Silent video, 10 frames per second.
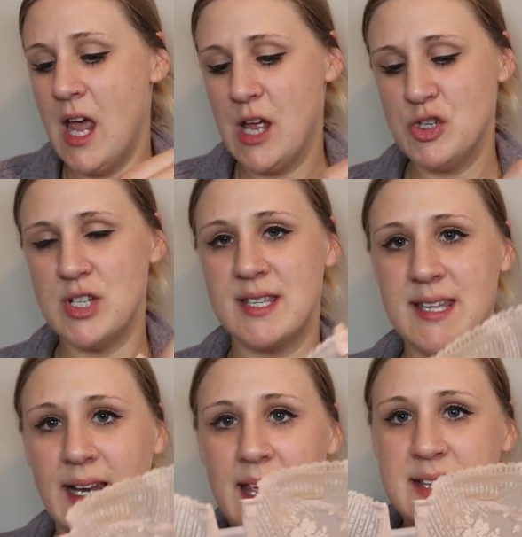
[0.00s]
and just
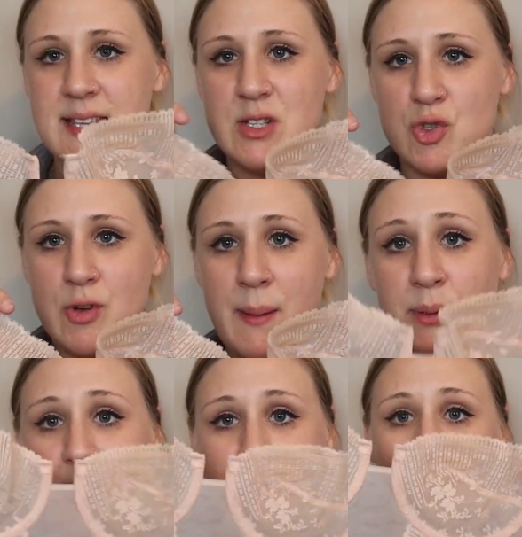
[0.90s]
sell it as a
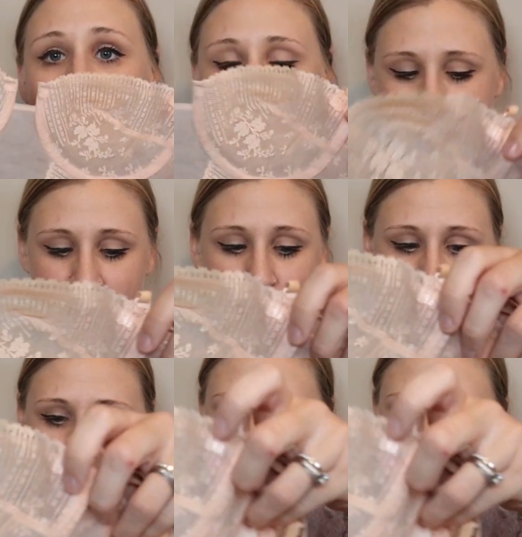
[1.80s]
strapless bodice piece.